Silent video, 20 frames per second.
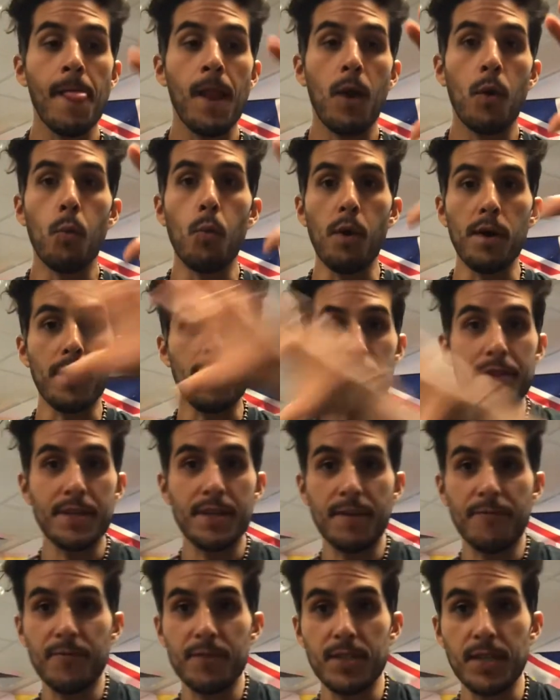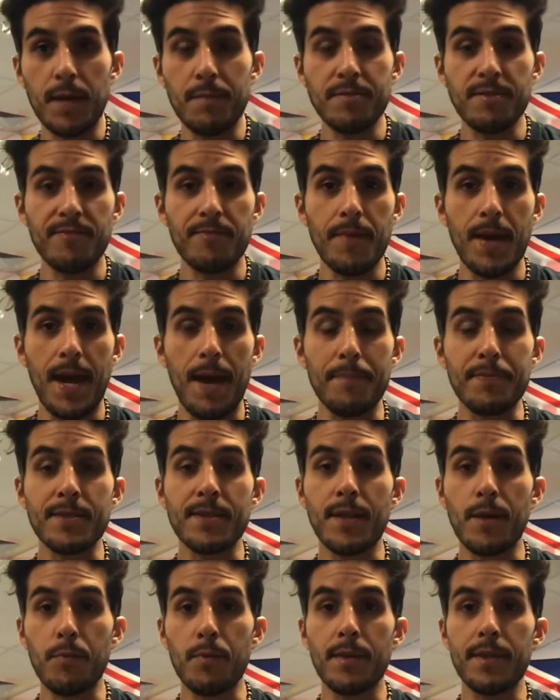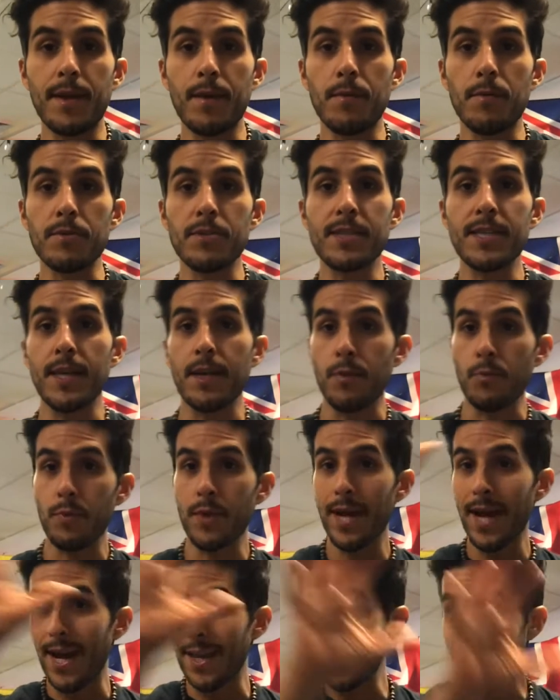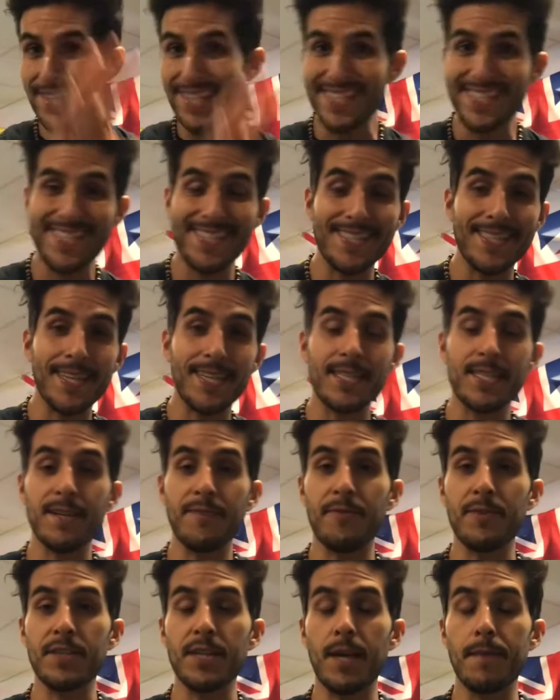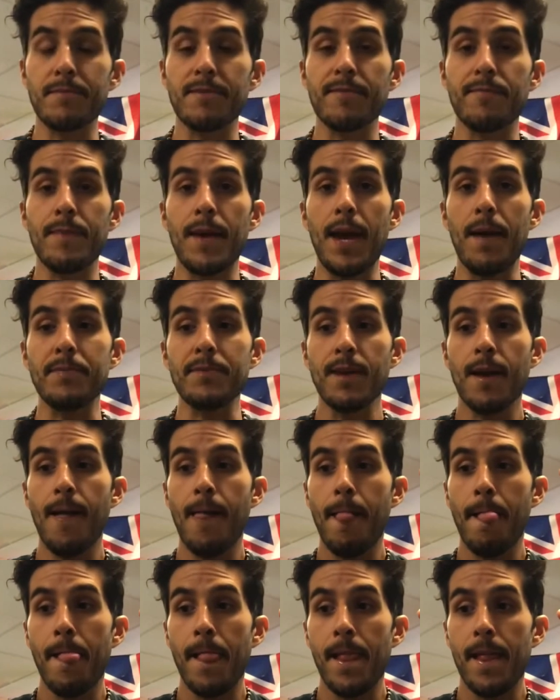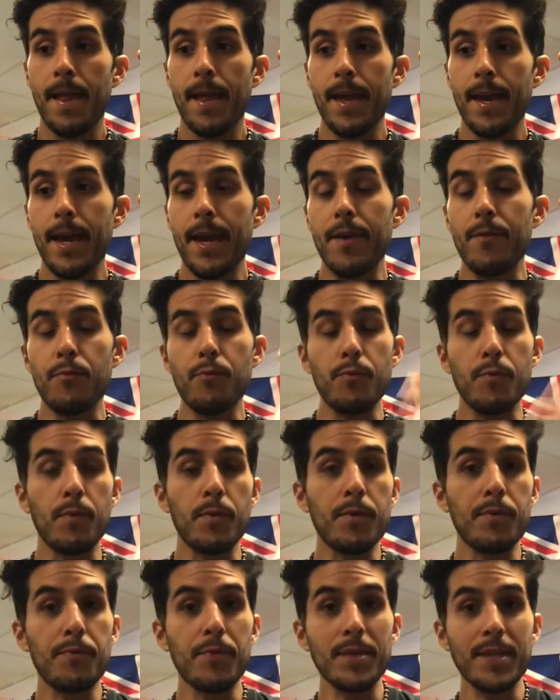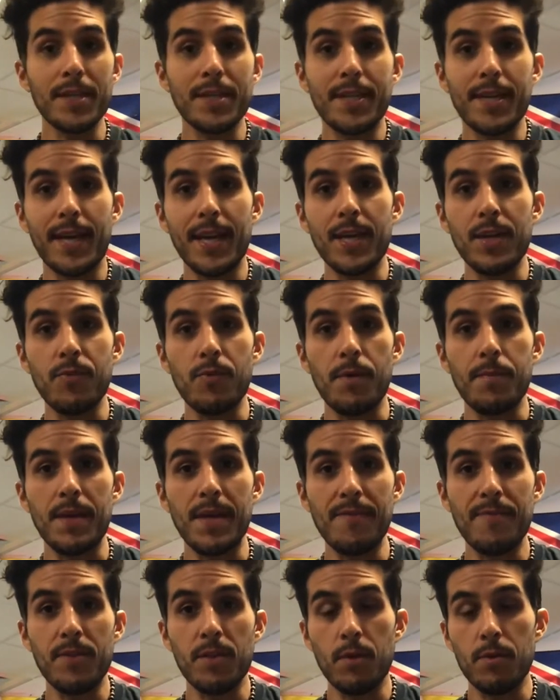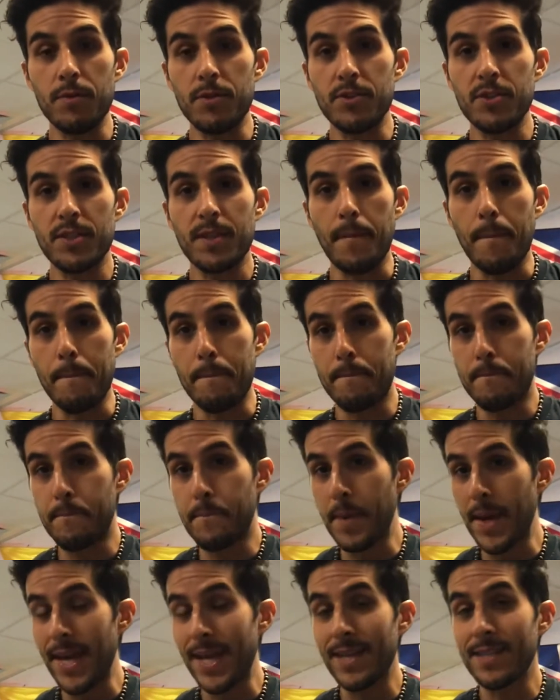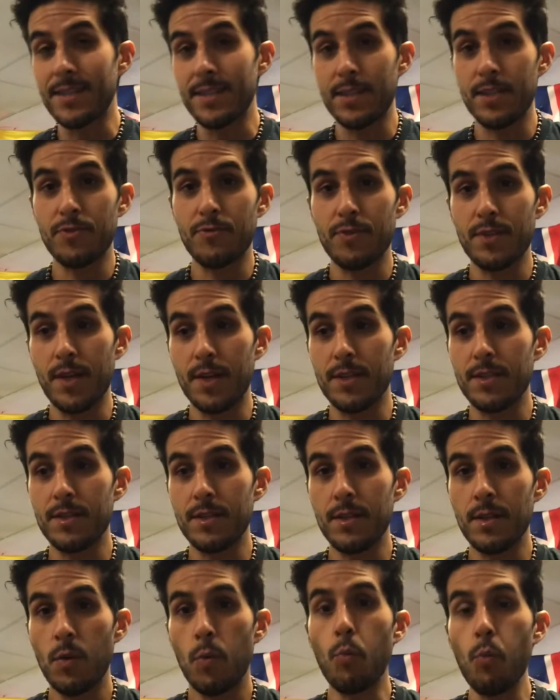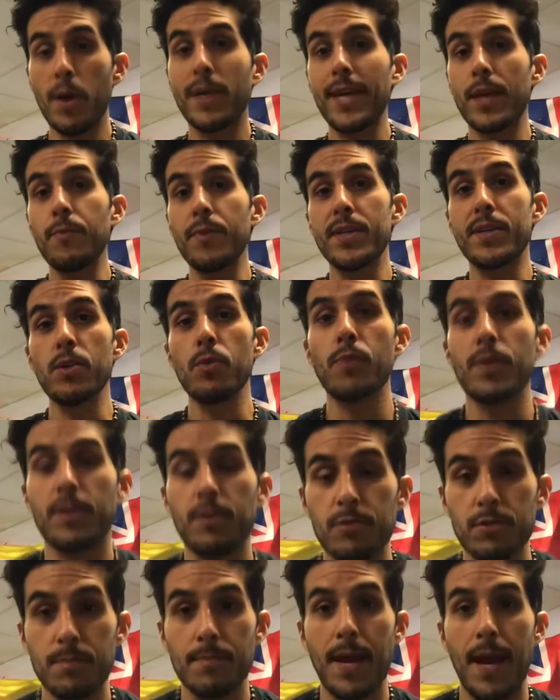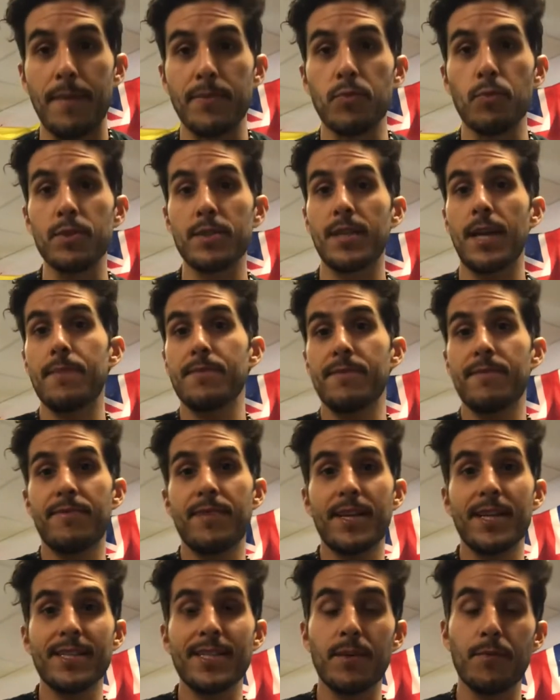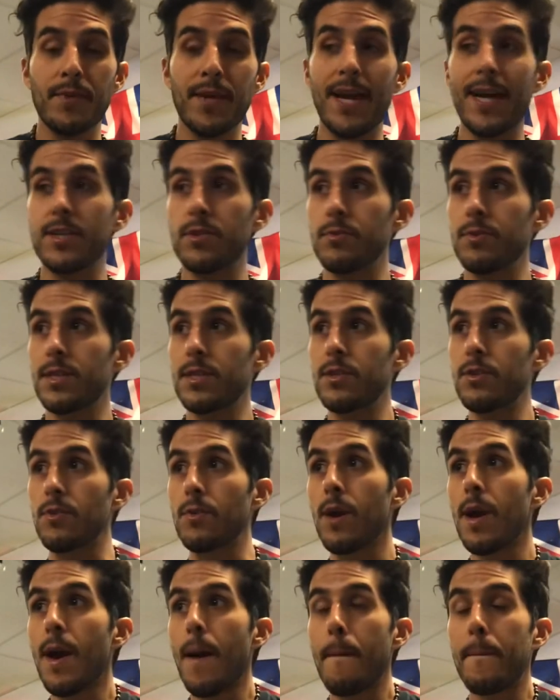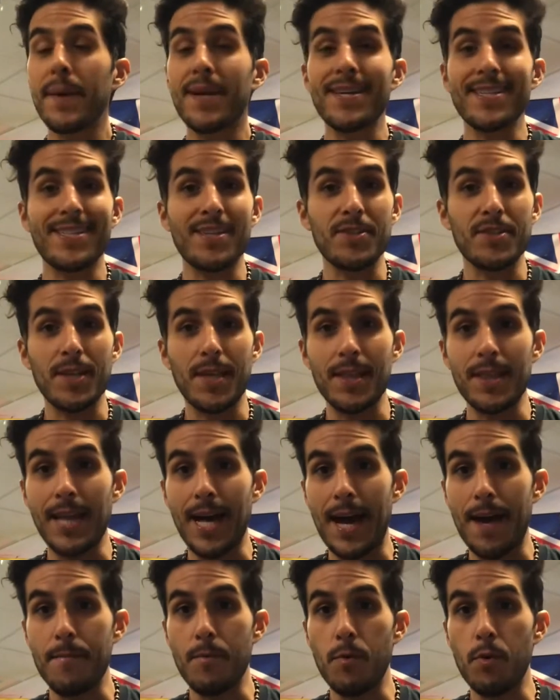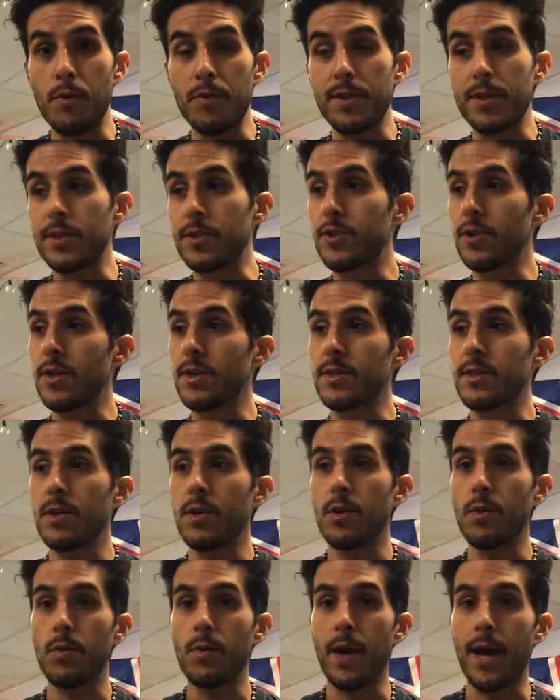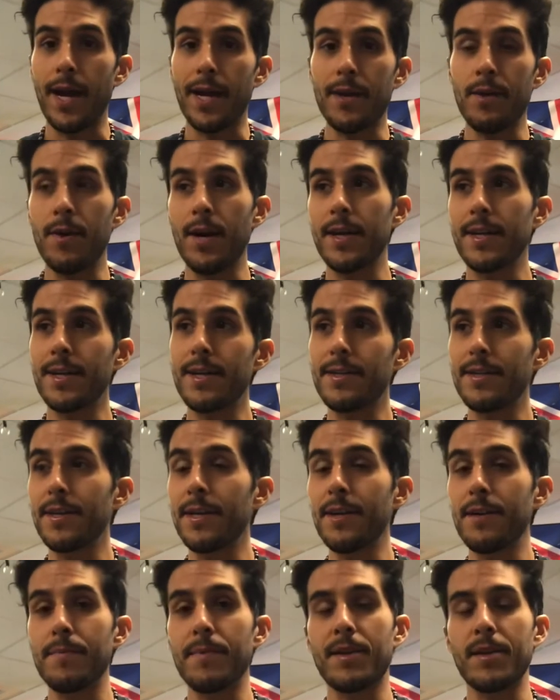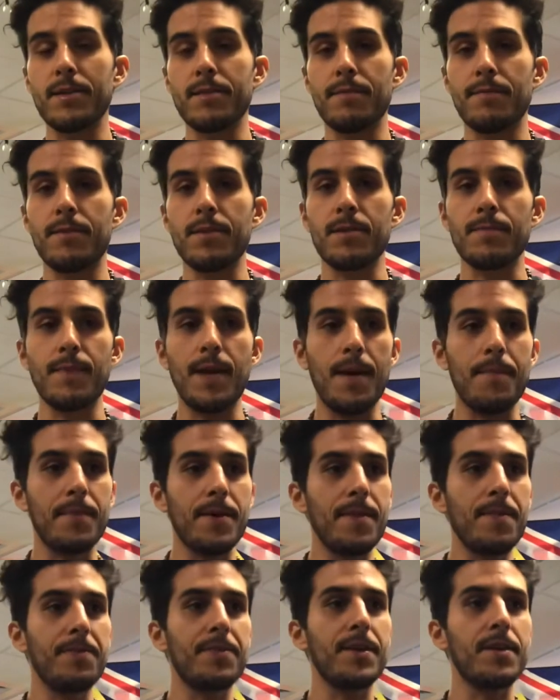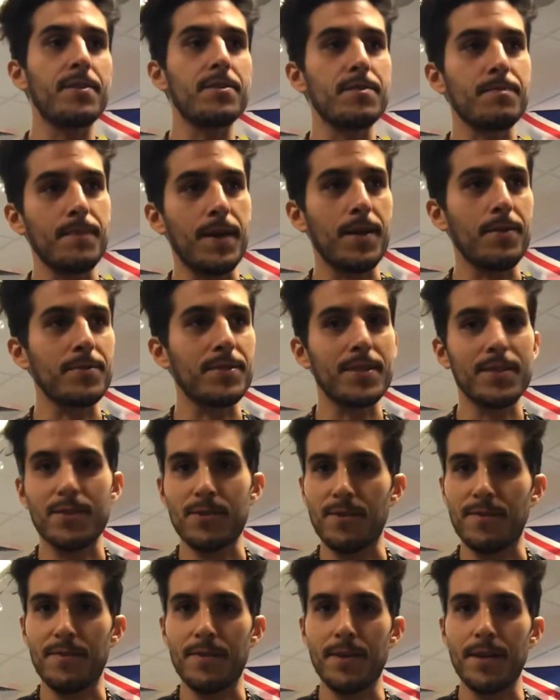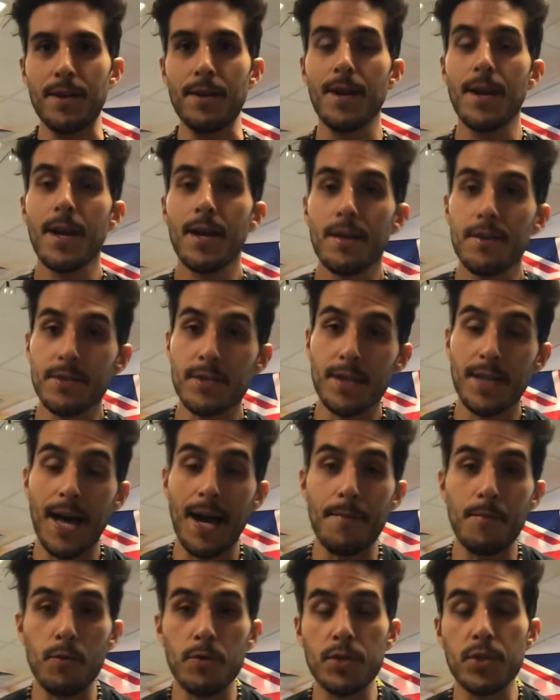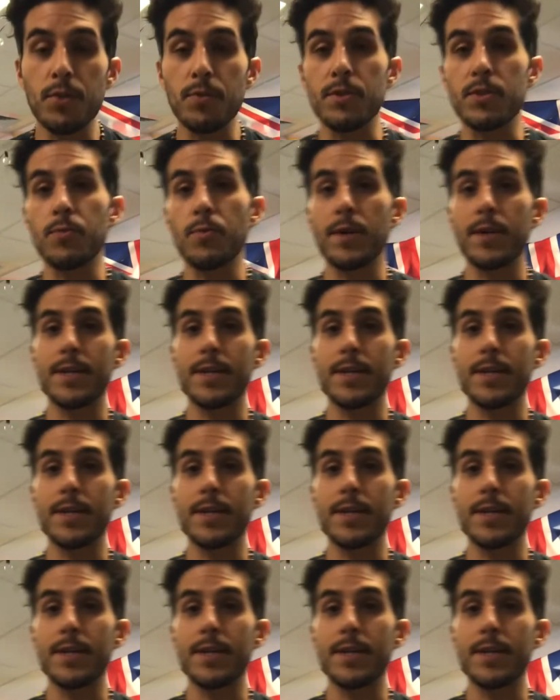What are the different types of maps that, we, that we'll see? And we highlighted six different types of maps and when we really dig into them, even though there's just a base introduction, what can we do with those maps? What types of things can we actually do? Because there's a lot more than just, I know how to get to here because of this map, and there's mountains over there. There's a lot more to it, so we're gonna